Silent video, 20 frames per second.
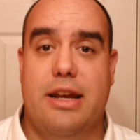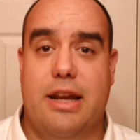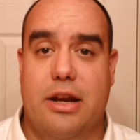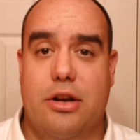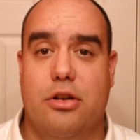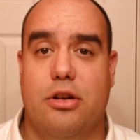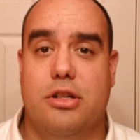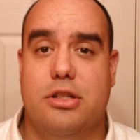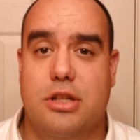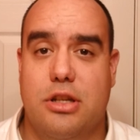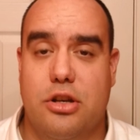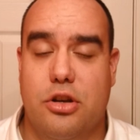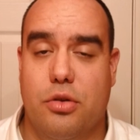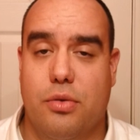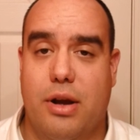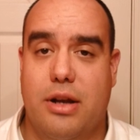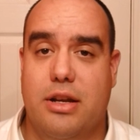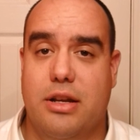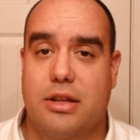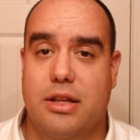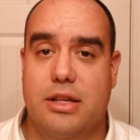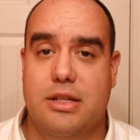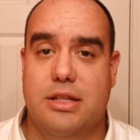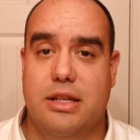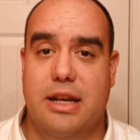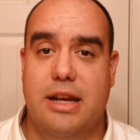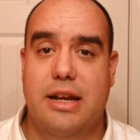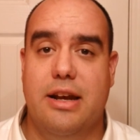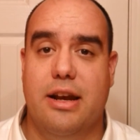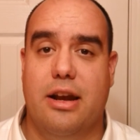Derrickson directed this,
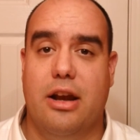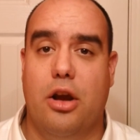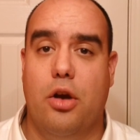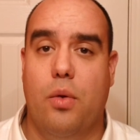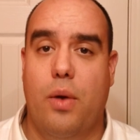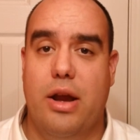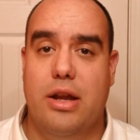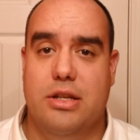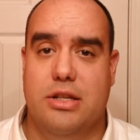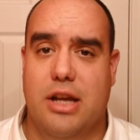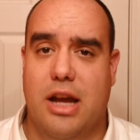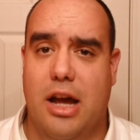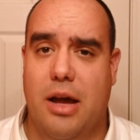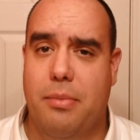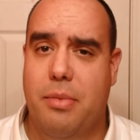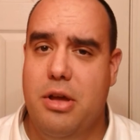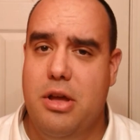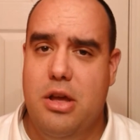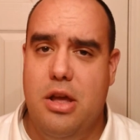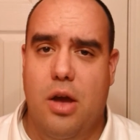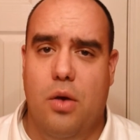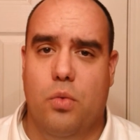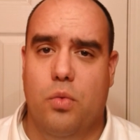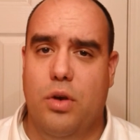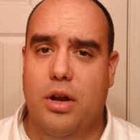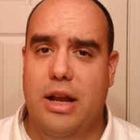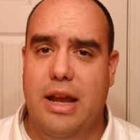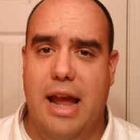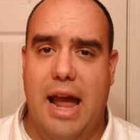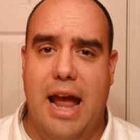and he did a great job.
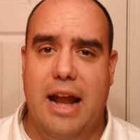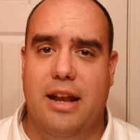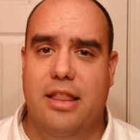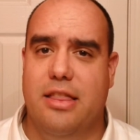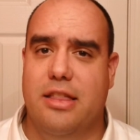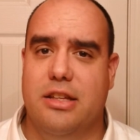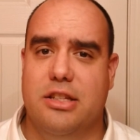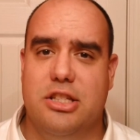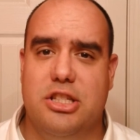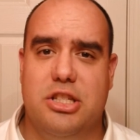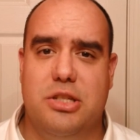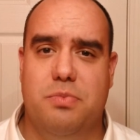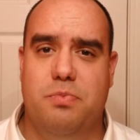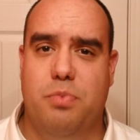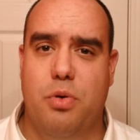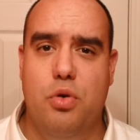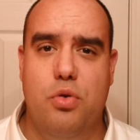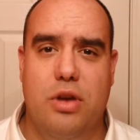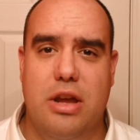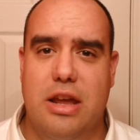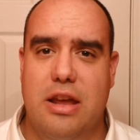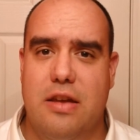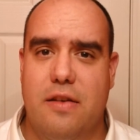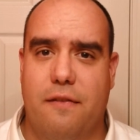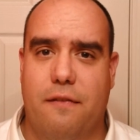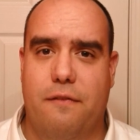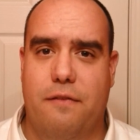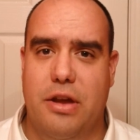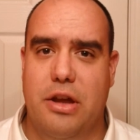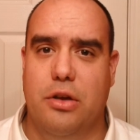Really added this spooky
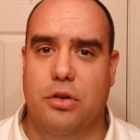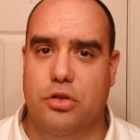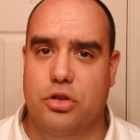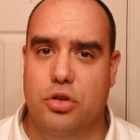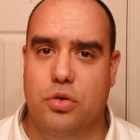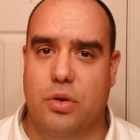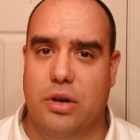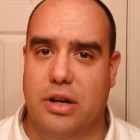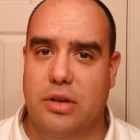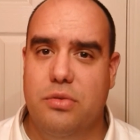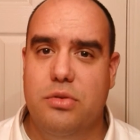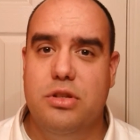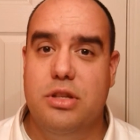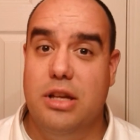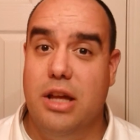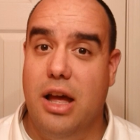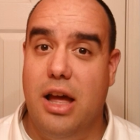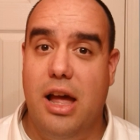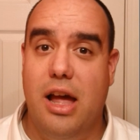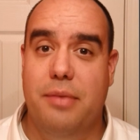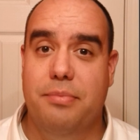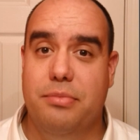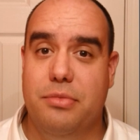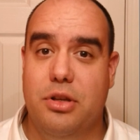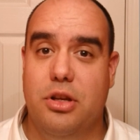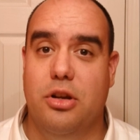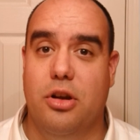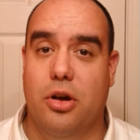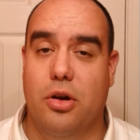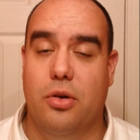feel to it. It was,
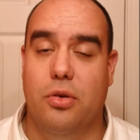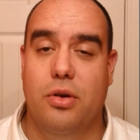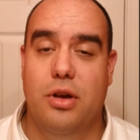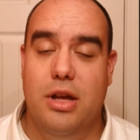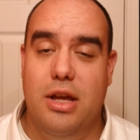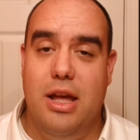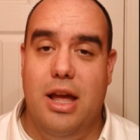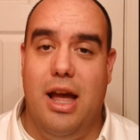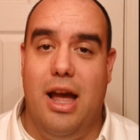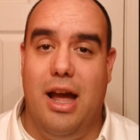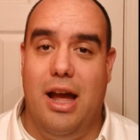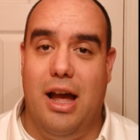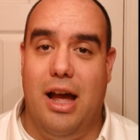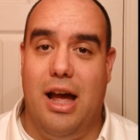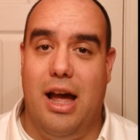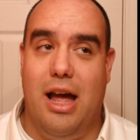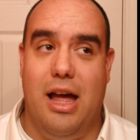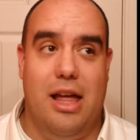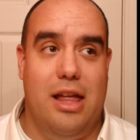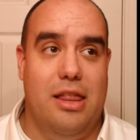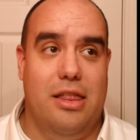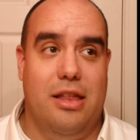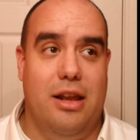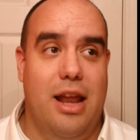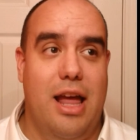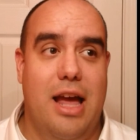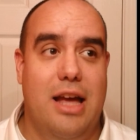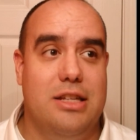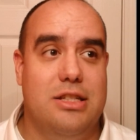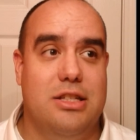you know, the
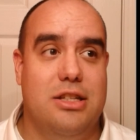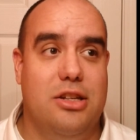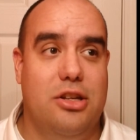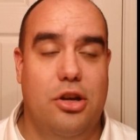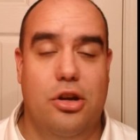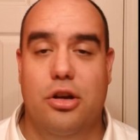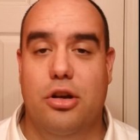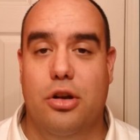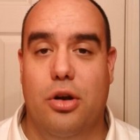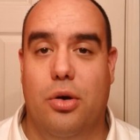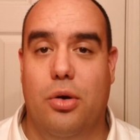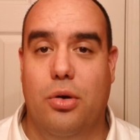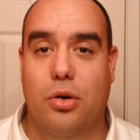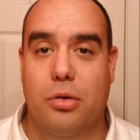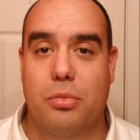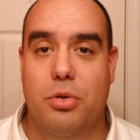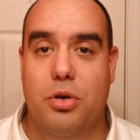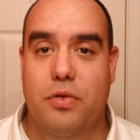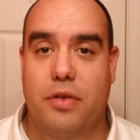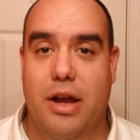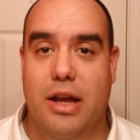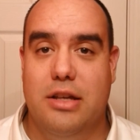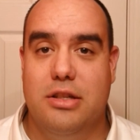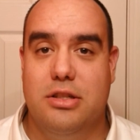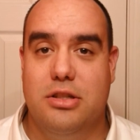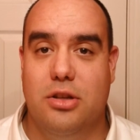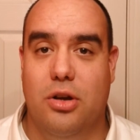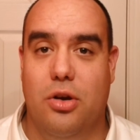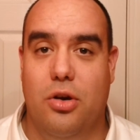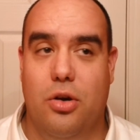last good horror movie I
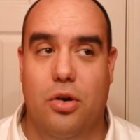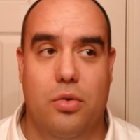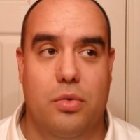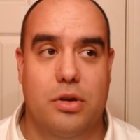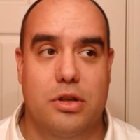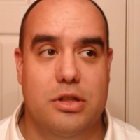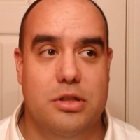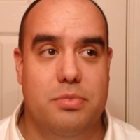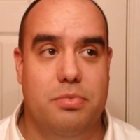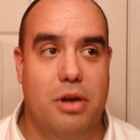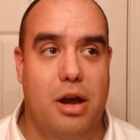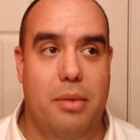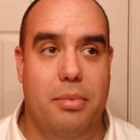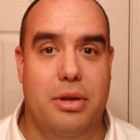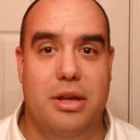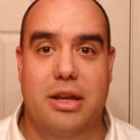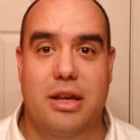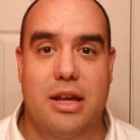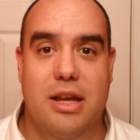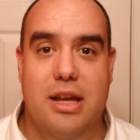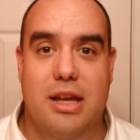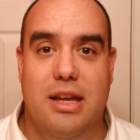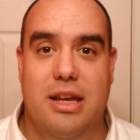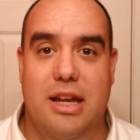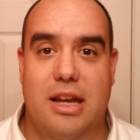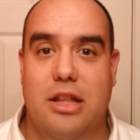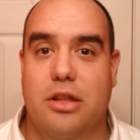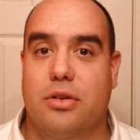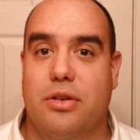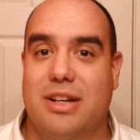saw was probably
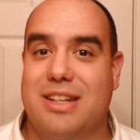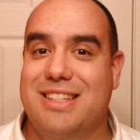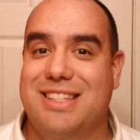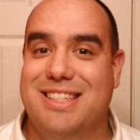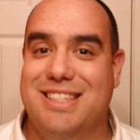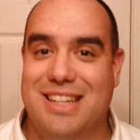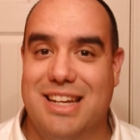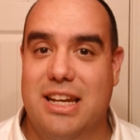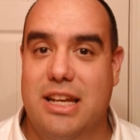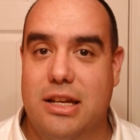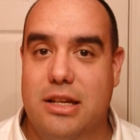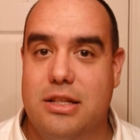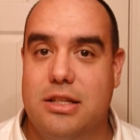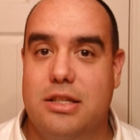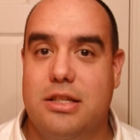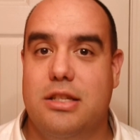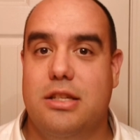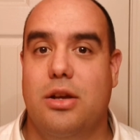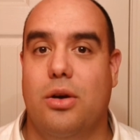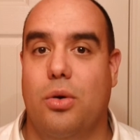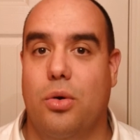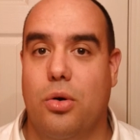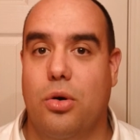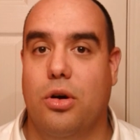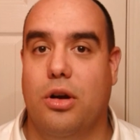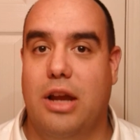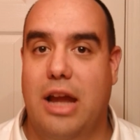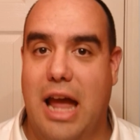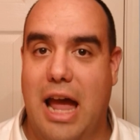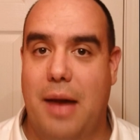either Insidious
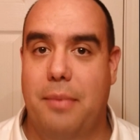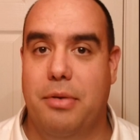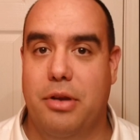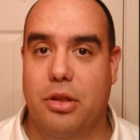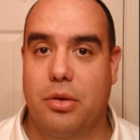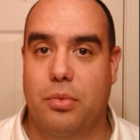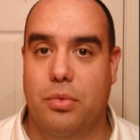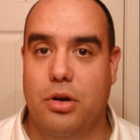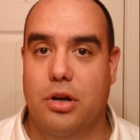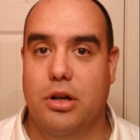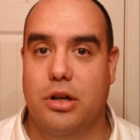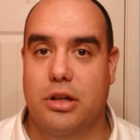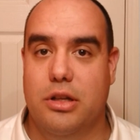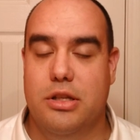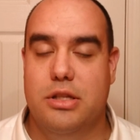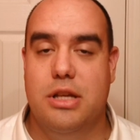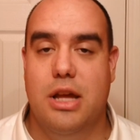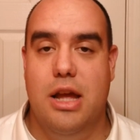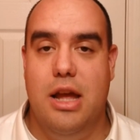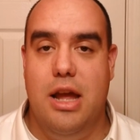or Cabin in the Woods.